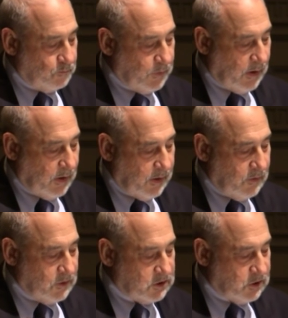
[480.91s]
uh, in
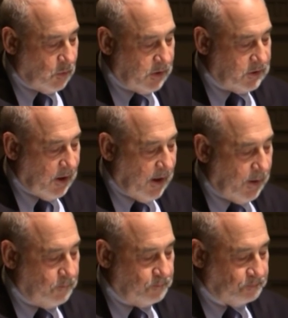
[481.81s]
the ensuing
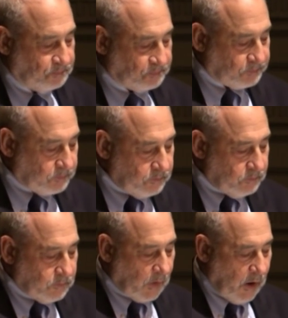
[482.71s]
time.
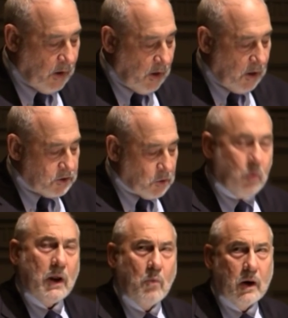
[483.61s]
So
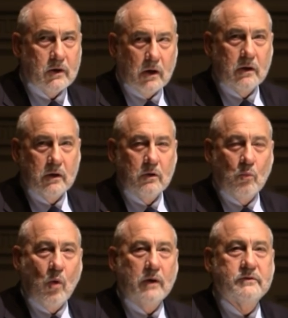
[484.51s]
what I wanna,
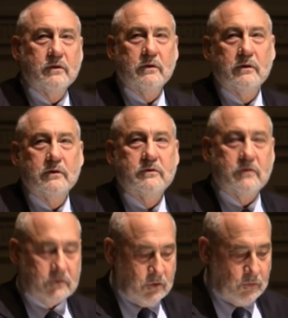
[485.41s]
want to,
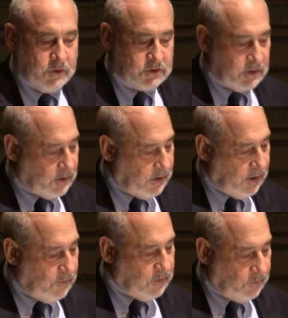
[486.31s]
to do this
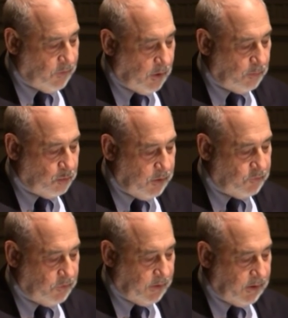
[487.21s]
evening very
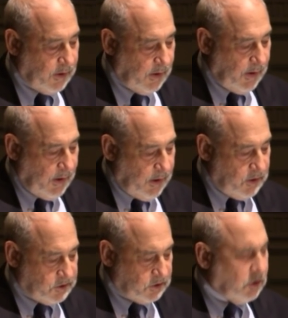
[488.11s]
briefly
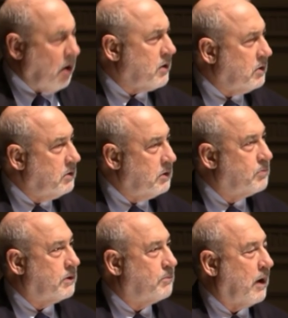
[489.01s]
is to talk a little
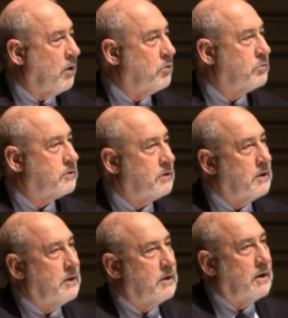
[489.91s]
bit about
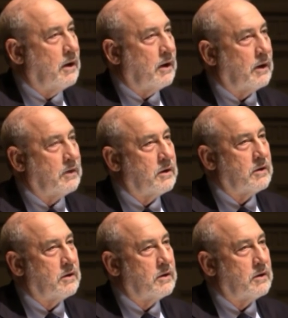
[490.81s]
uh,